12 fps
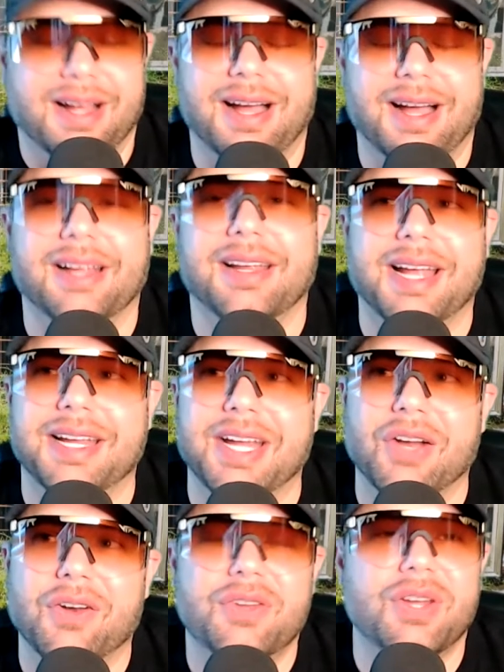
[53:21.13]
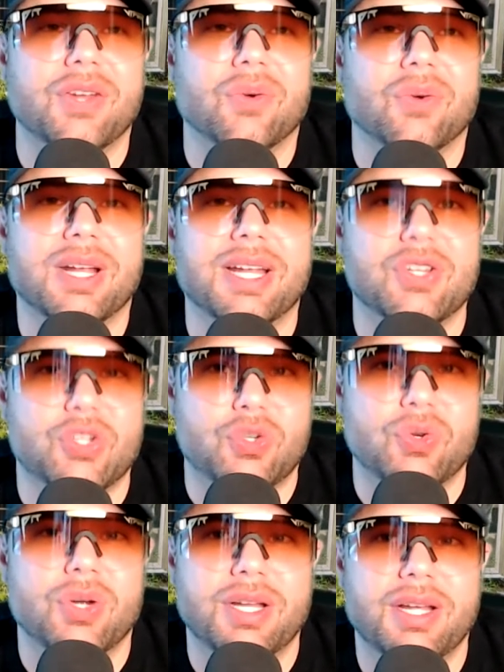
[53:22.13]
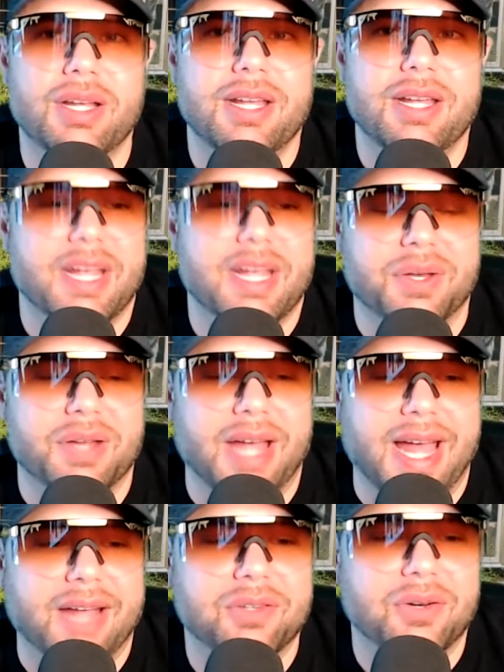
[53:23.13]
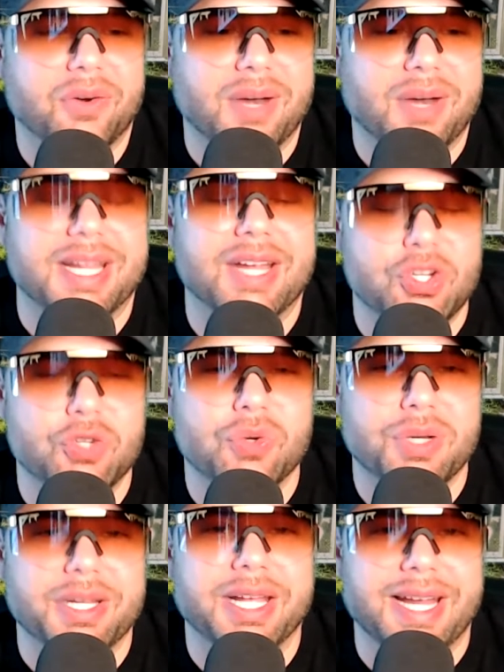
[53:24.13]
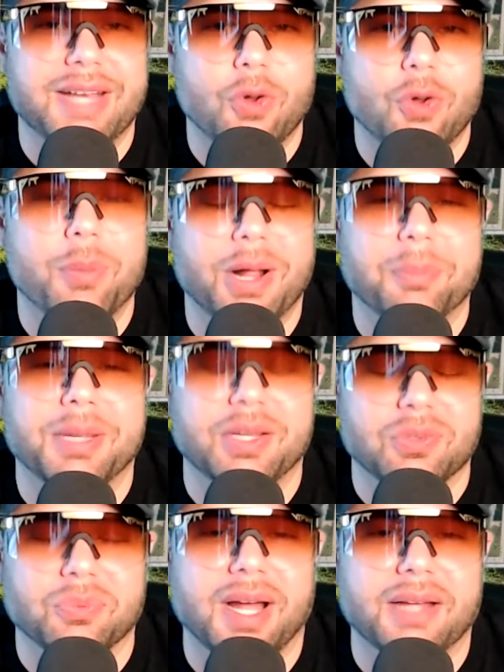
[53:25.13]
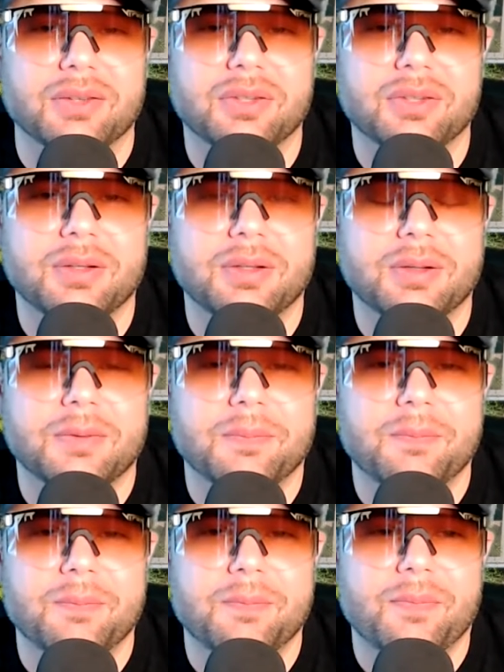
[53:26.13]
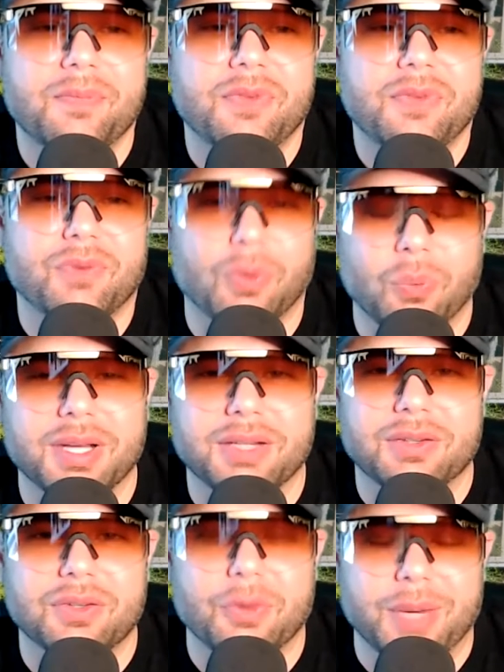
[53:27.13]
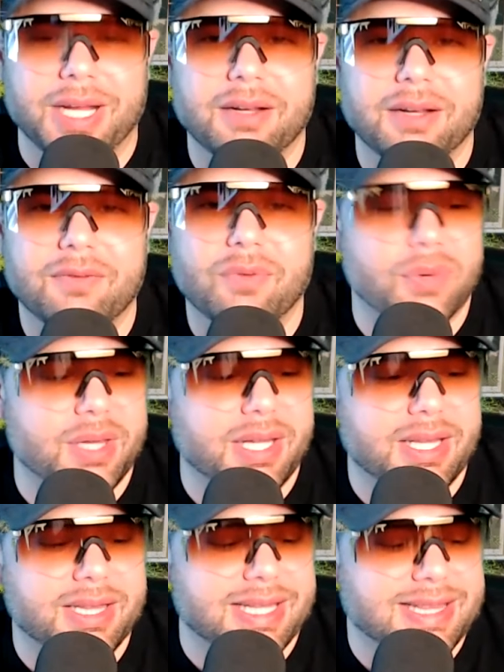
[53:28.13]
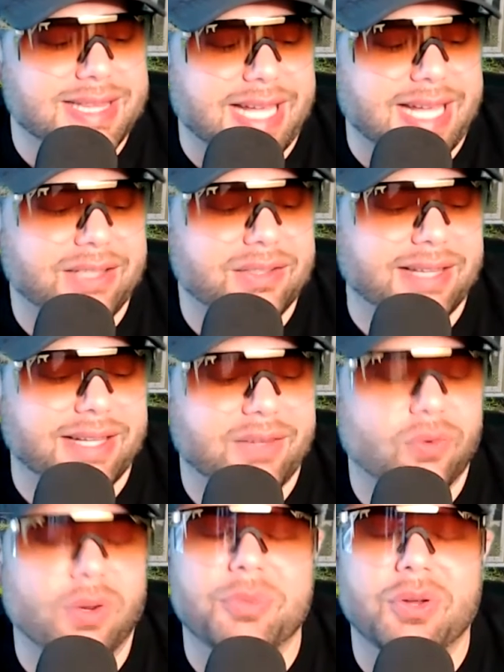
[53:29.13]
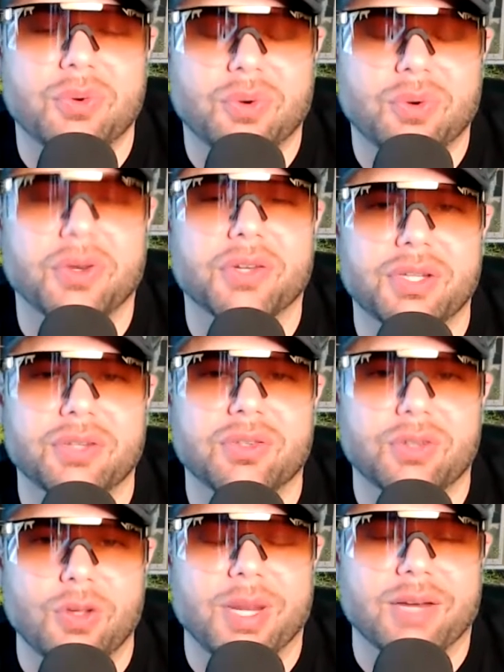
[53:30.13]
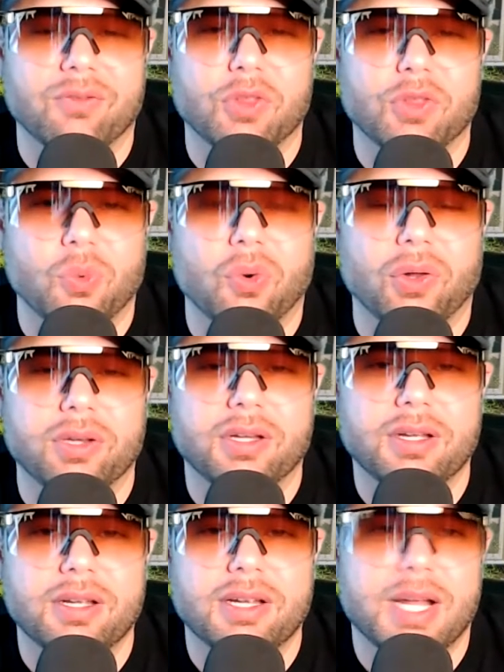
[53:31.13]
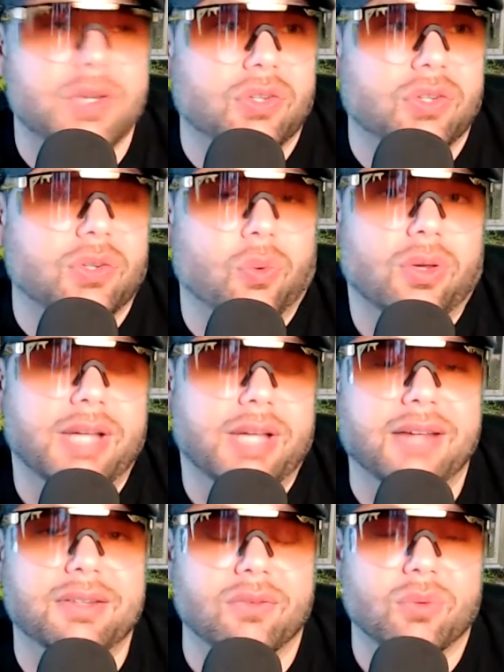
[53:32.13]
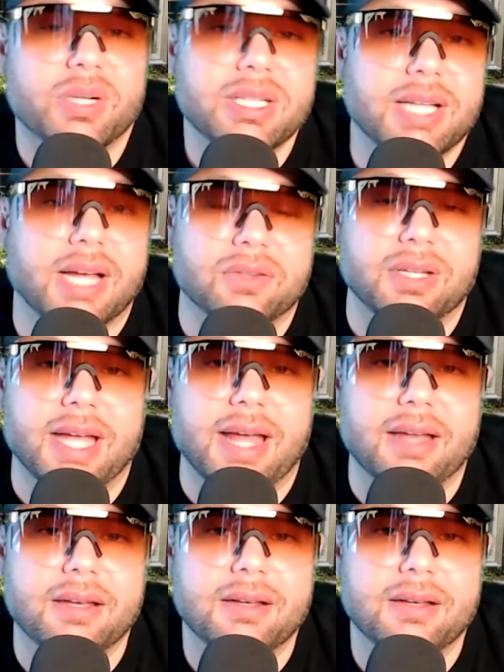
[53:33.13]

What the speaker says: I guarantee you it should, if it hasn't already, it should get a Nobel Peace Prize for what it's doing, for the things that cryptocurrency is doing for the world. It's just the world hasn't realized it yet.